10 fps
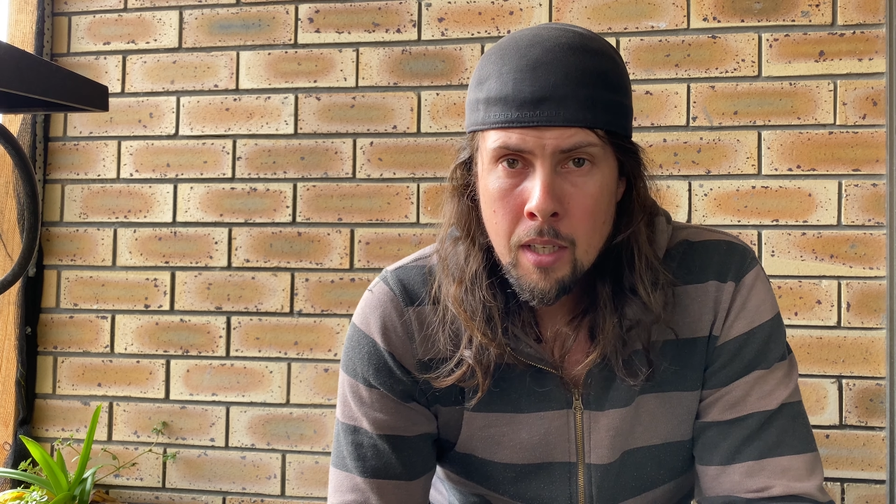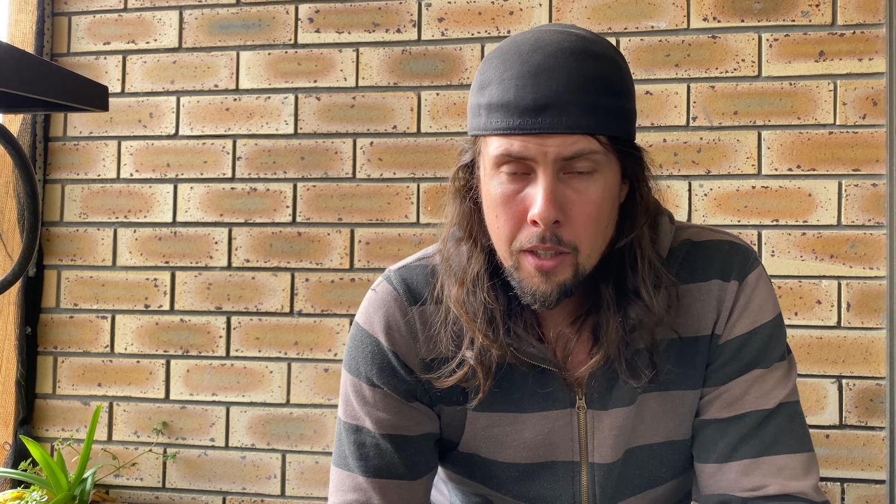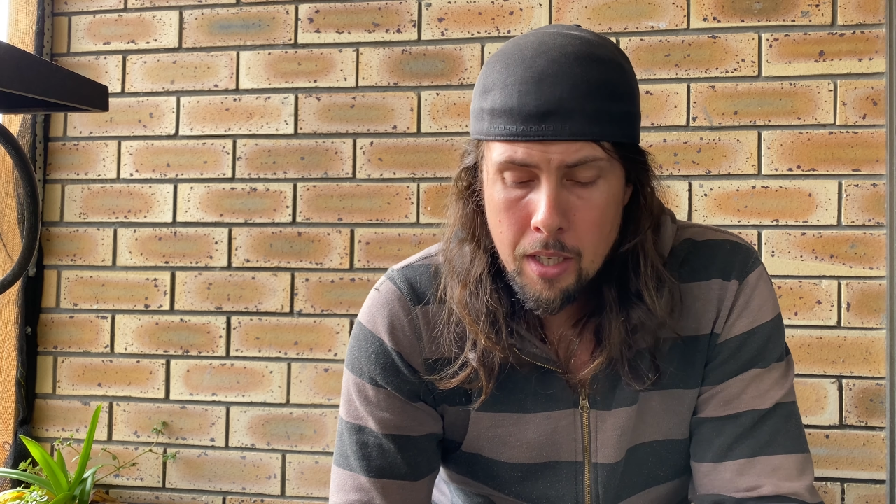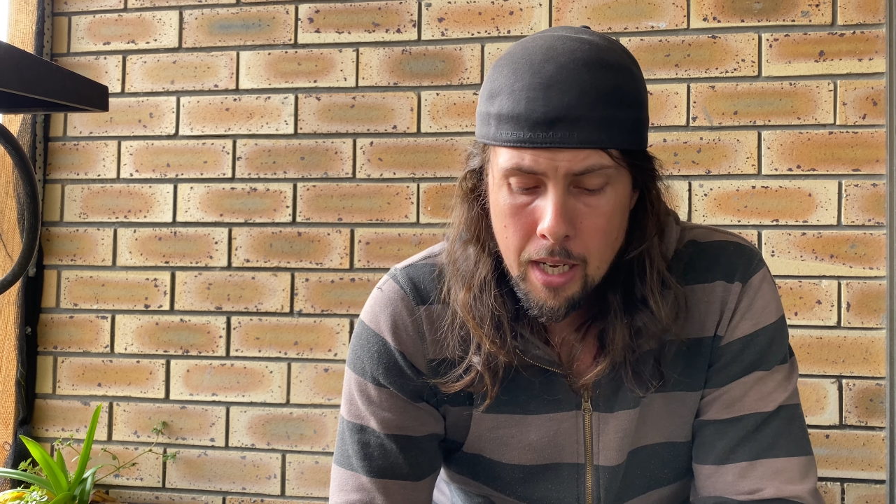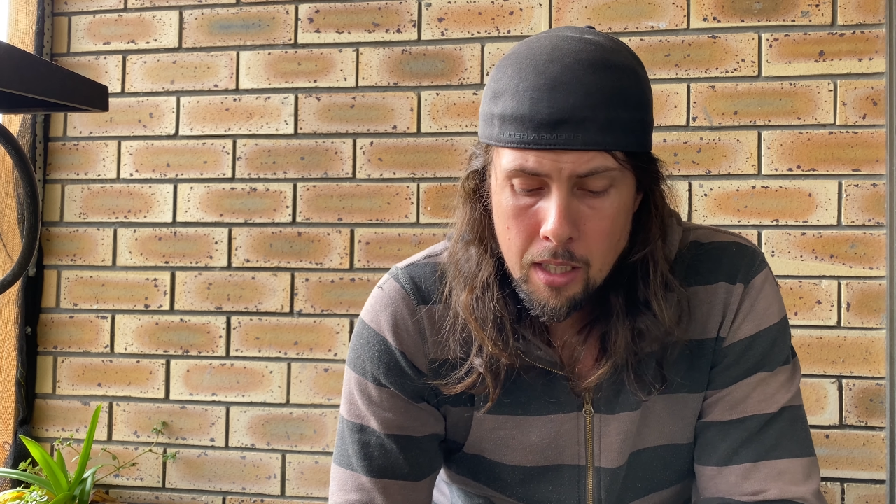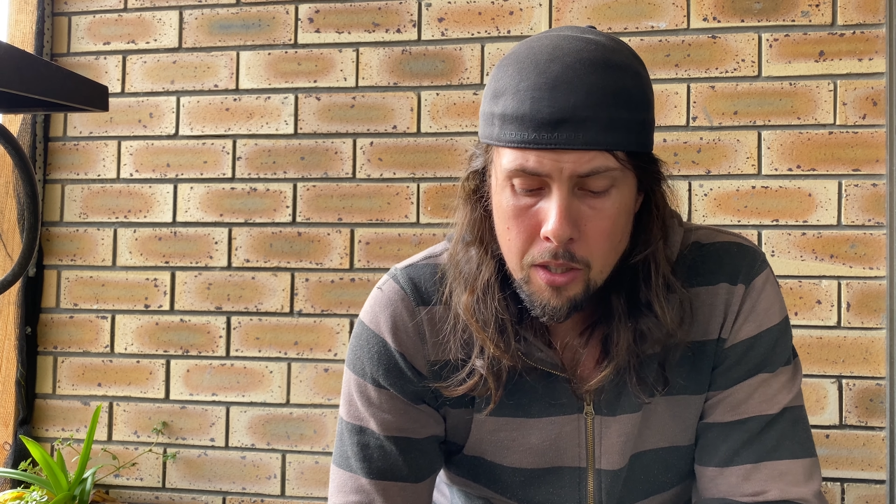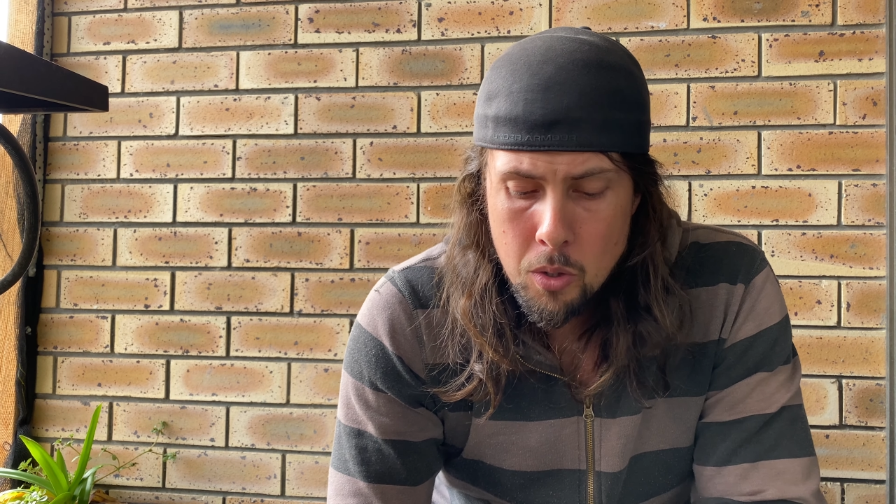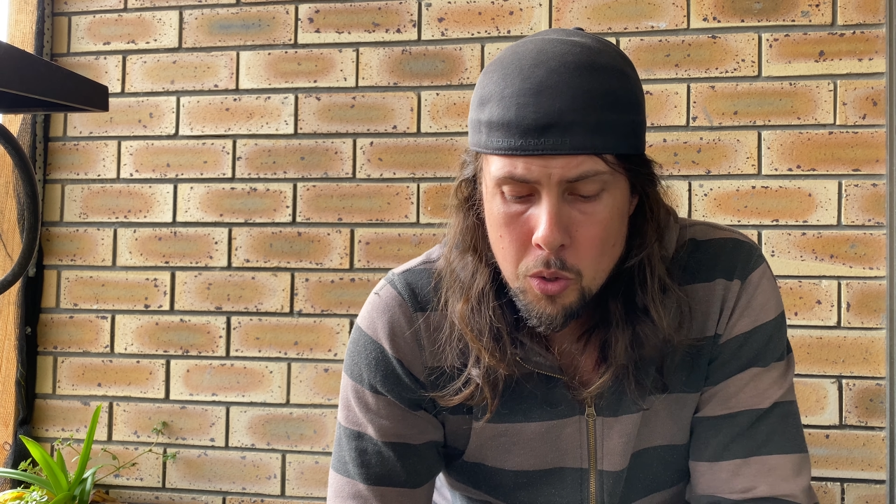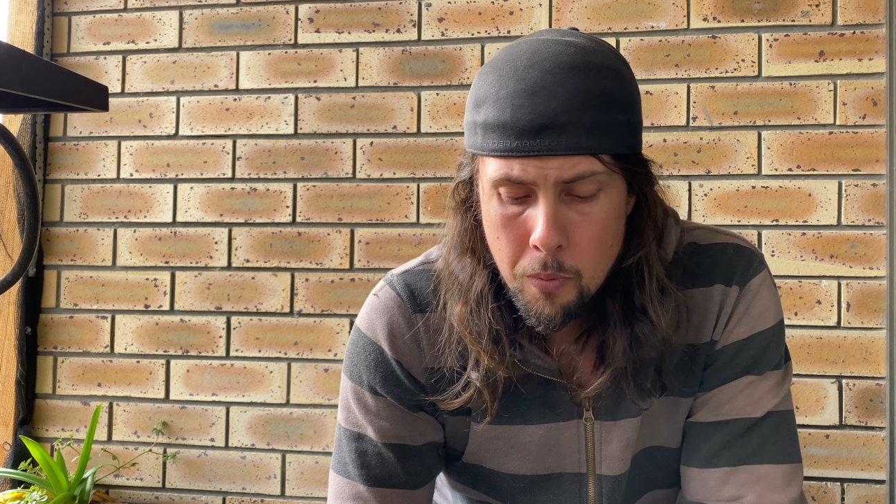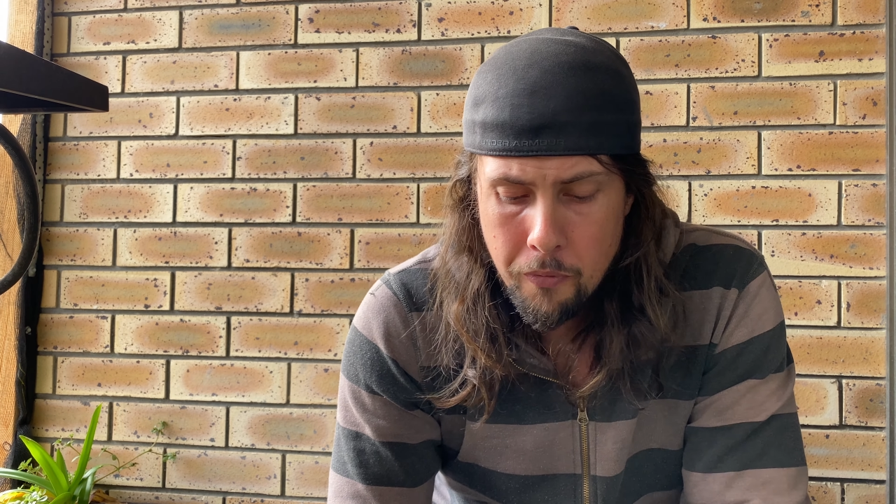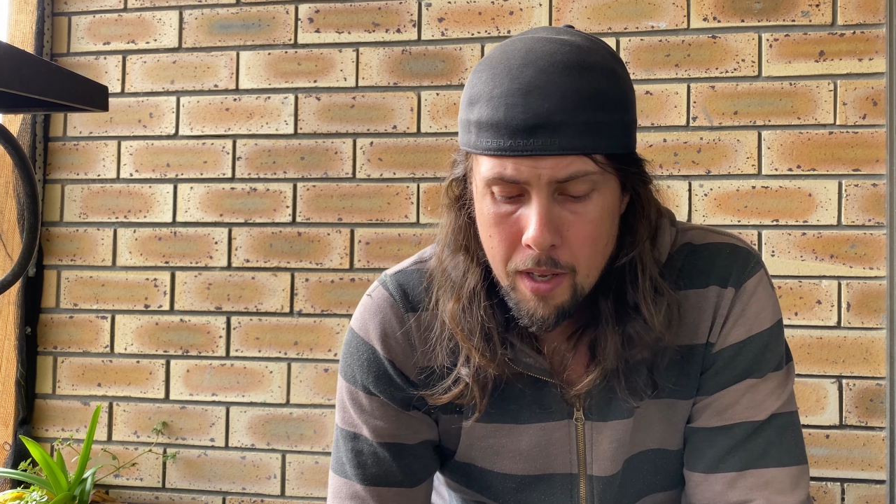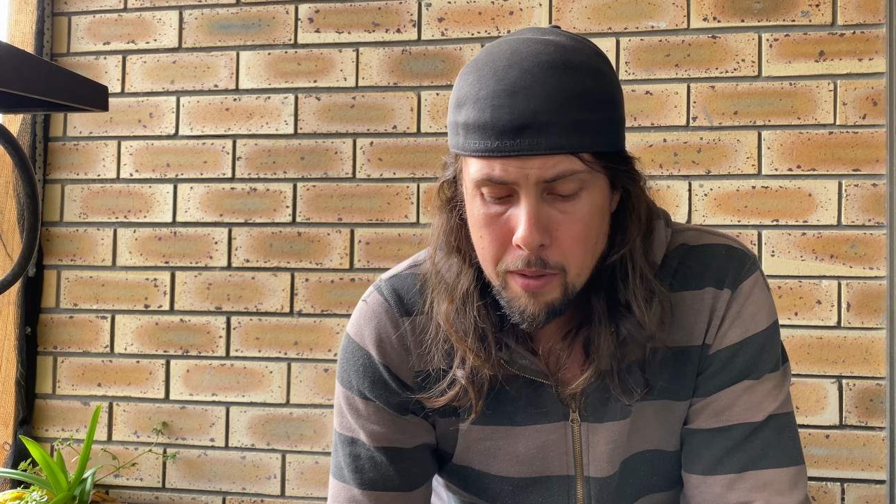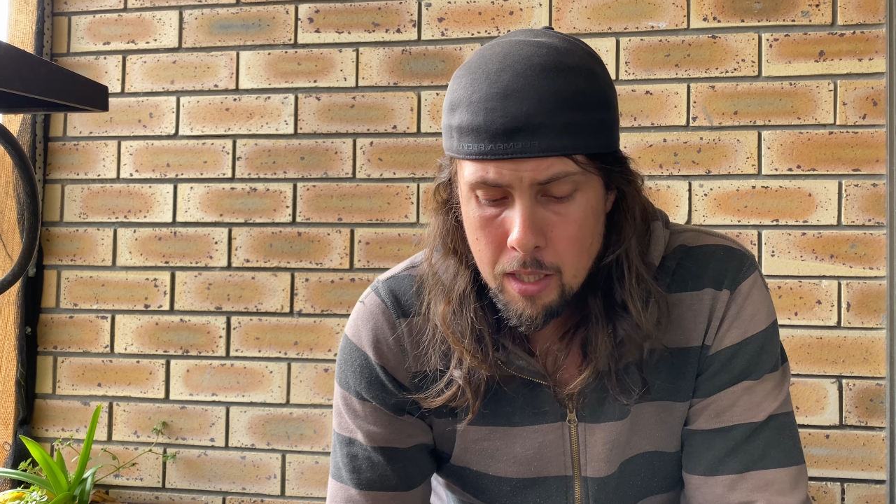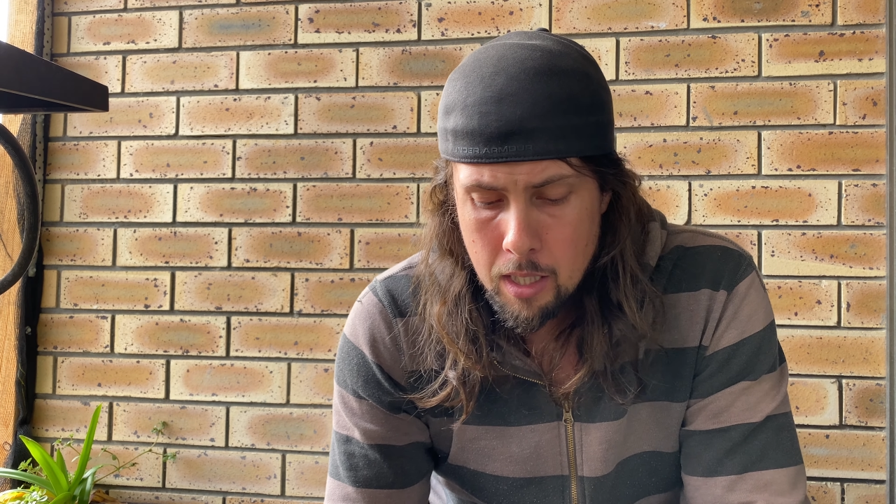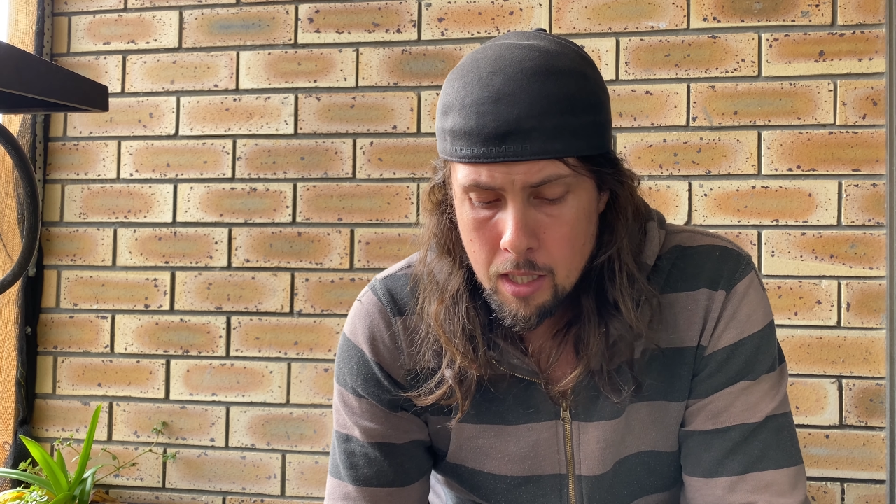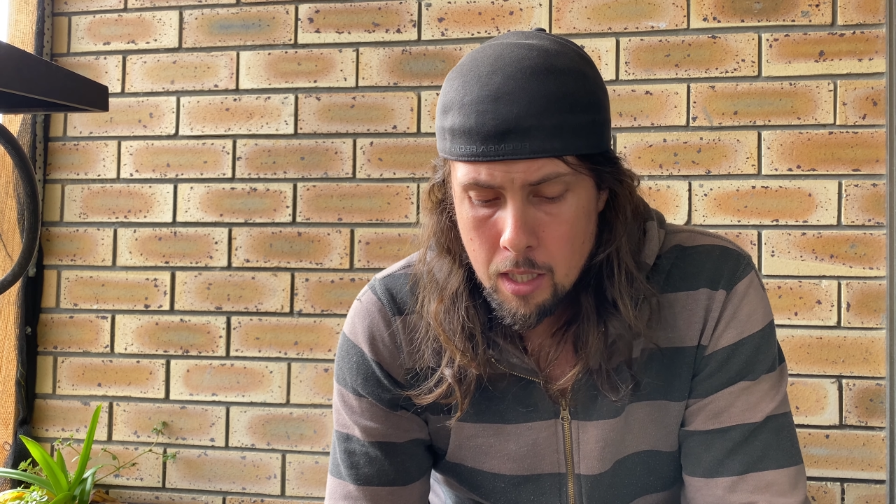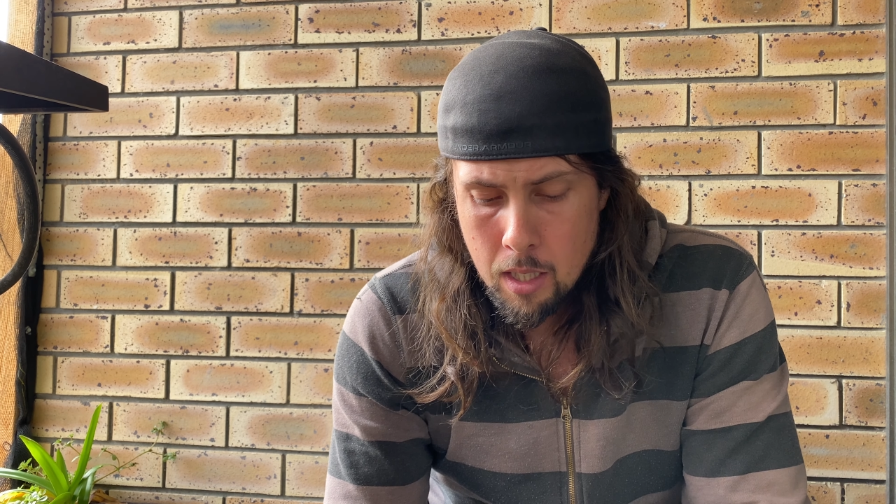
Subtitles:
Oh yeah, hello YouTube family.